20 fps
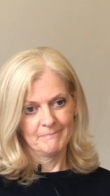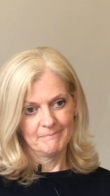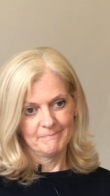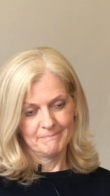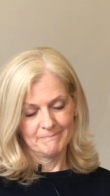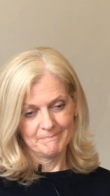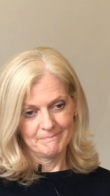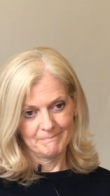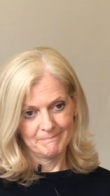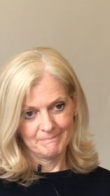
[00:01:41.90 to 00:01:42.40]

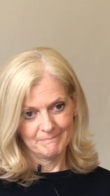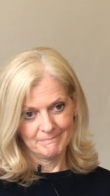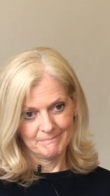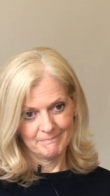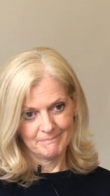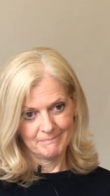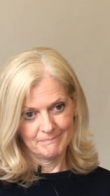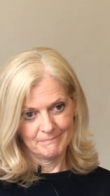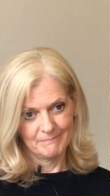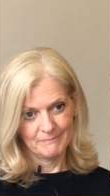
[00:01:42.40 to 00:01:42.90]
The,
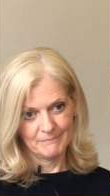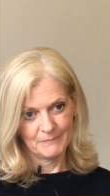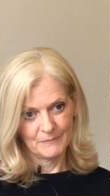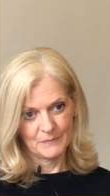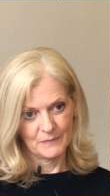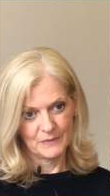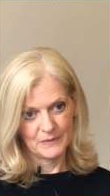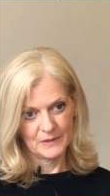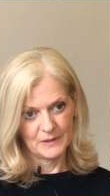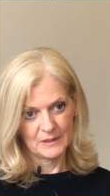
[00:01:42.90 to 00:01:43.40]
who is the
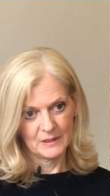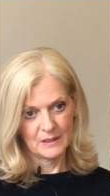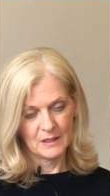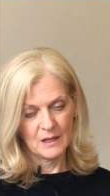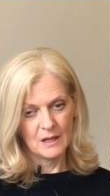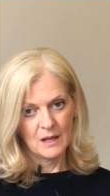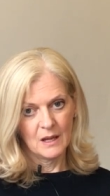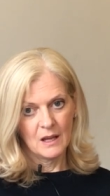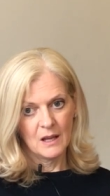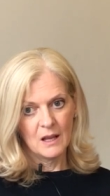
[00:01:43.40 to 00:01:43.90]
course aimed
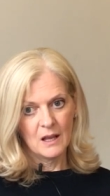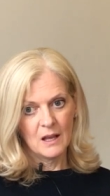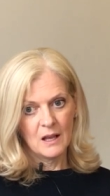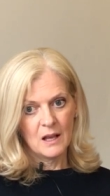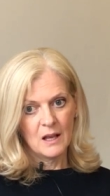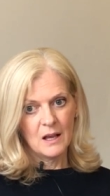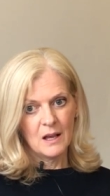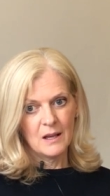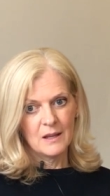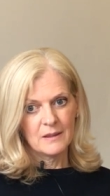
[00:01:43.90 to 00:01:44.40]

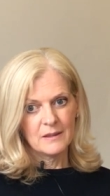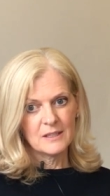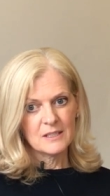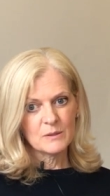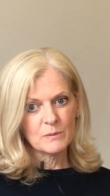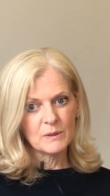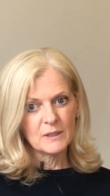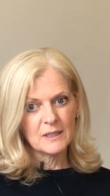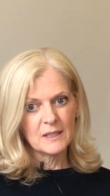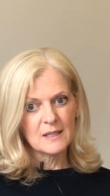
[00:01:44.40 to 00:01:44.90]
at? This
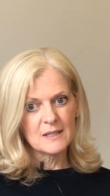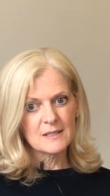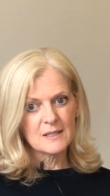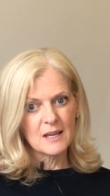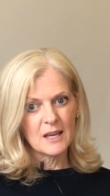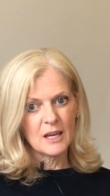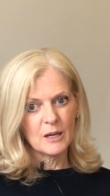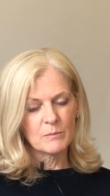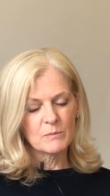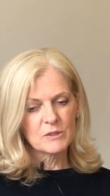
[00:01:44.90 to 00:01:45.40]
one is
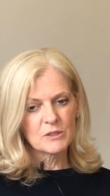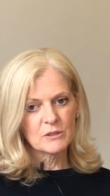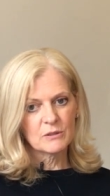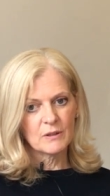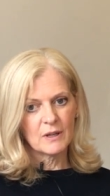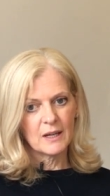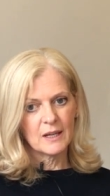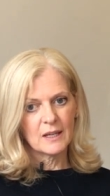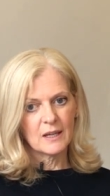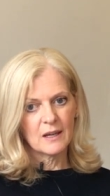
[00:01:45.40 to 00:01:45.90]
aimed to,
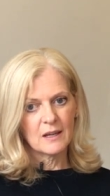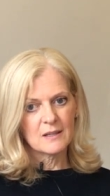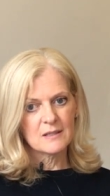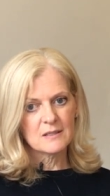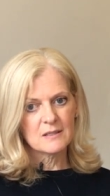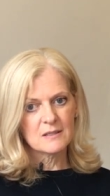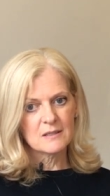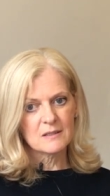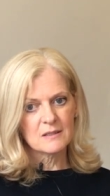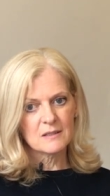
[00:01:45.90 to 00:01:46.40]
I
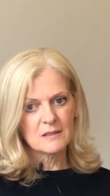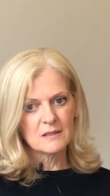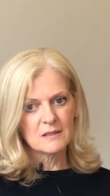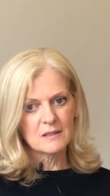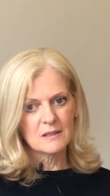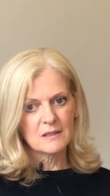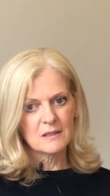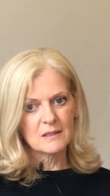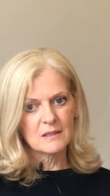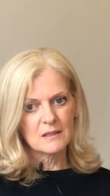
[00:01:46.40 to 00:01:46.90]
guess,
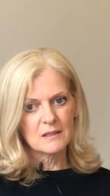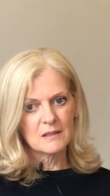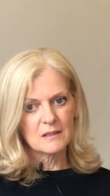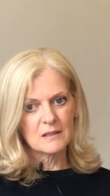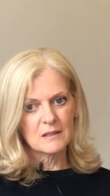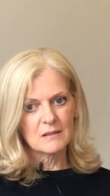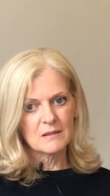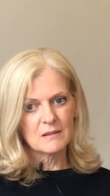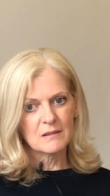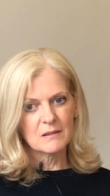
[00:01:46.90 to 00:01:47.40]

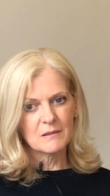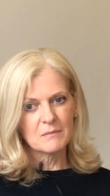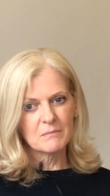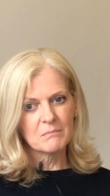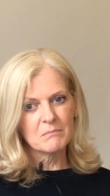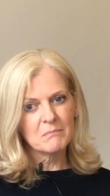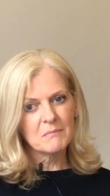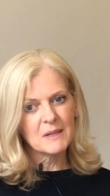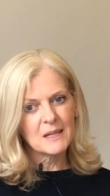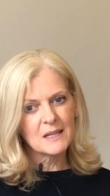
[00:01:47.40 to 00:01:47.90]

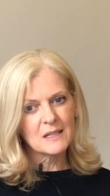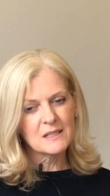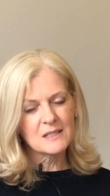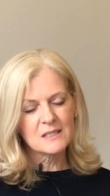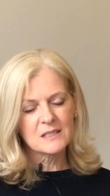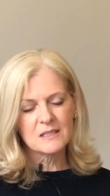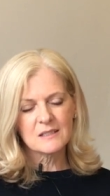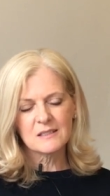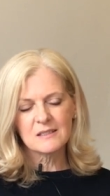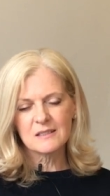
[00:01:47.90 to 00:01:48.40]

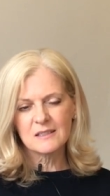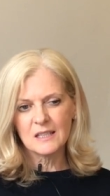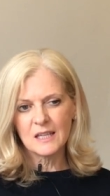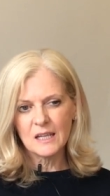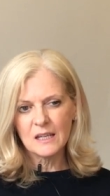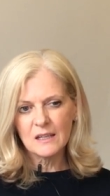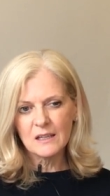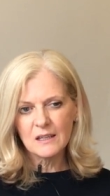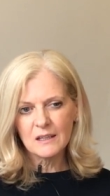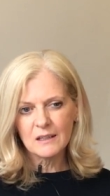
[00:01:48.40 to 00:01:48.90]
mid to
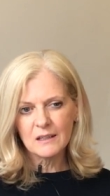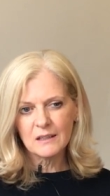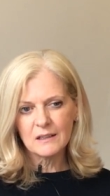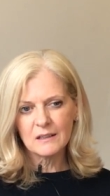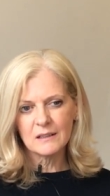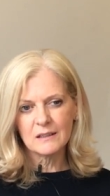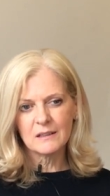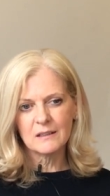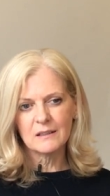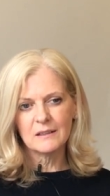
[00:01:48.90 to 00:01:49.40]

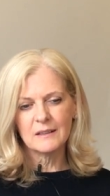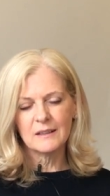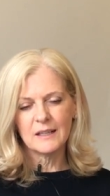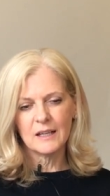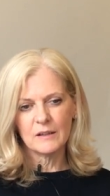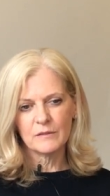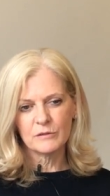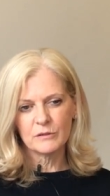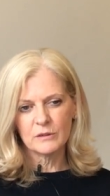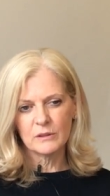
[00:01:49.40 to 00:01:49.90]
senior
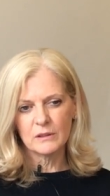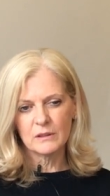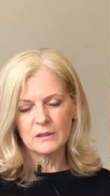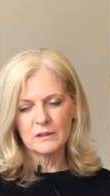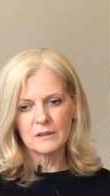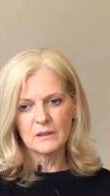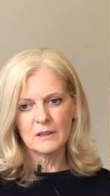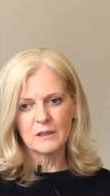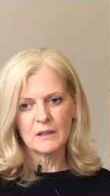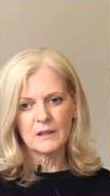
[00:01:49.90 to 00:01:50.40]

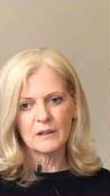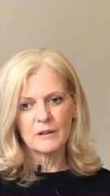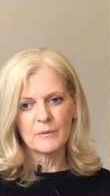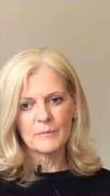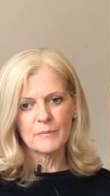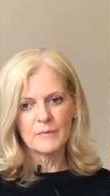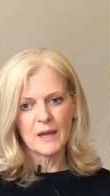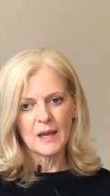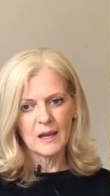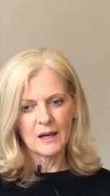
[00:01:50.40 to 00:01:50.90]
level
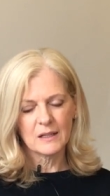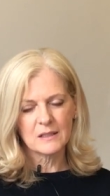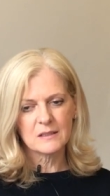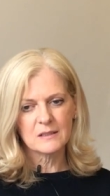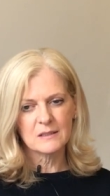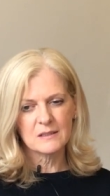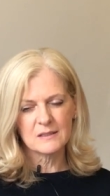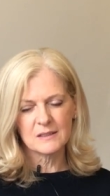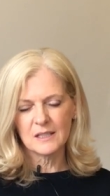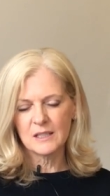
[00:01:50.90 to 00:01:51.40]
um,
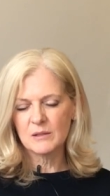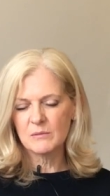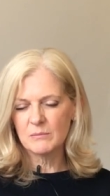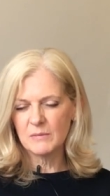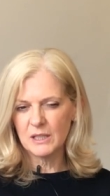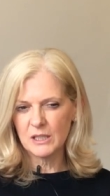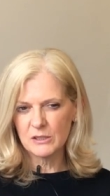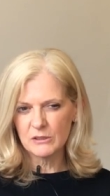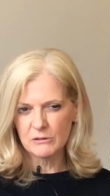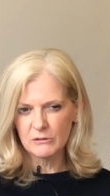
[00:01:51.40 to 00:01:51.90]
actors in
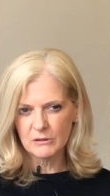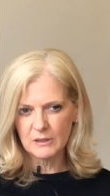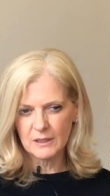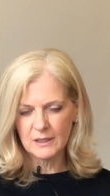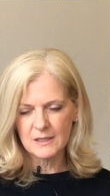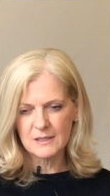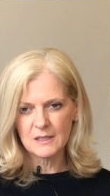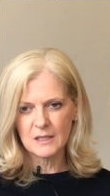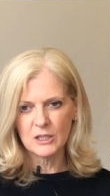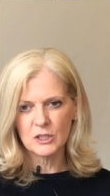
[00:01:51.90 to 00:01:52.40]
media
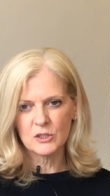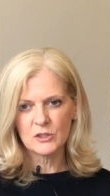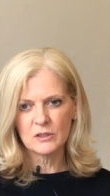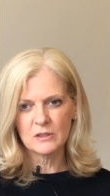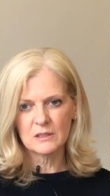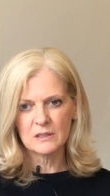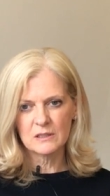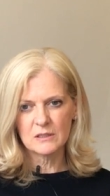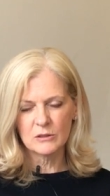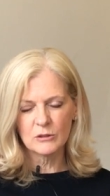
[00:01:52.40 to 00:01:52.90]

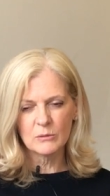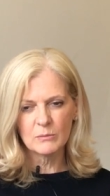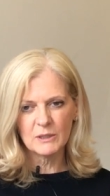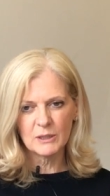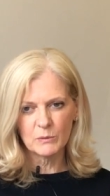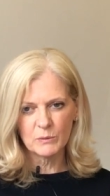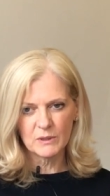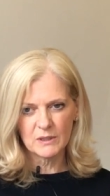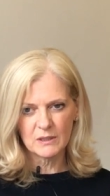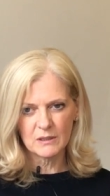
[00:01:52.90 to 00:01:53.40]
organizations,
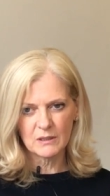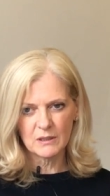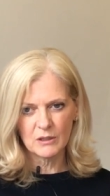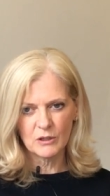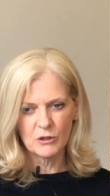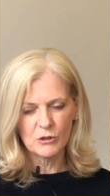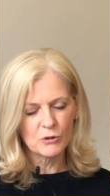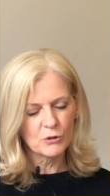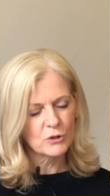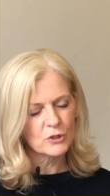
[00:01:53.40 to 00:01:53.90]
normally with a
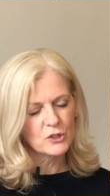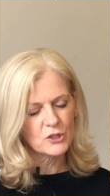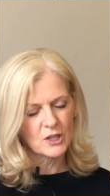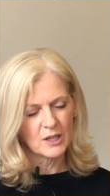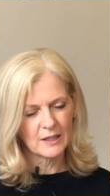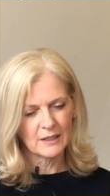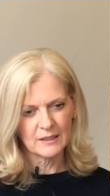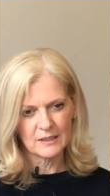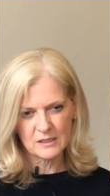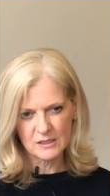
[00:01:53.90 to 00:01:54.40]
core
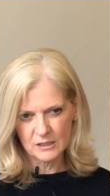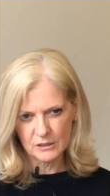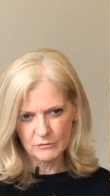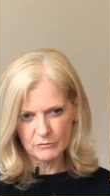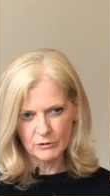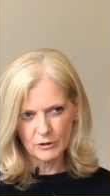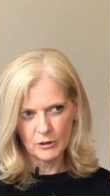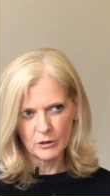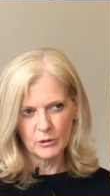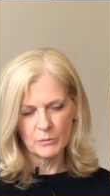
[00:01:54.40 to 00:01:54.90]
journalistic
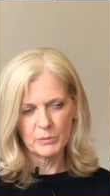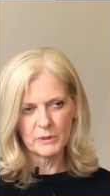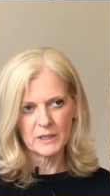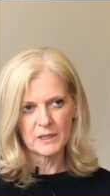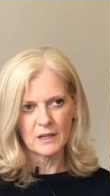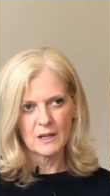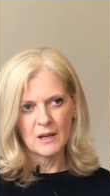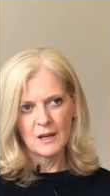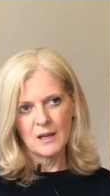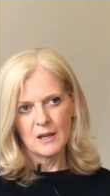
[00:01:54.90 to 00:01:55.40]
role, but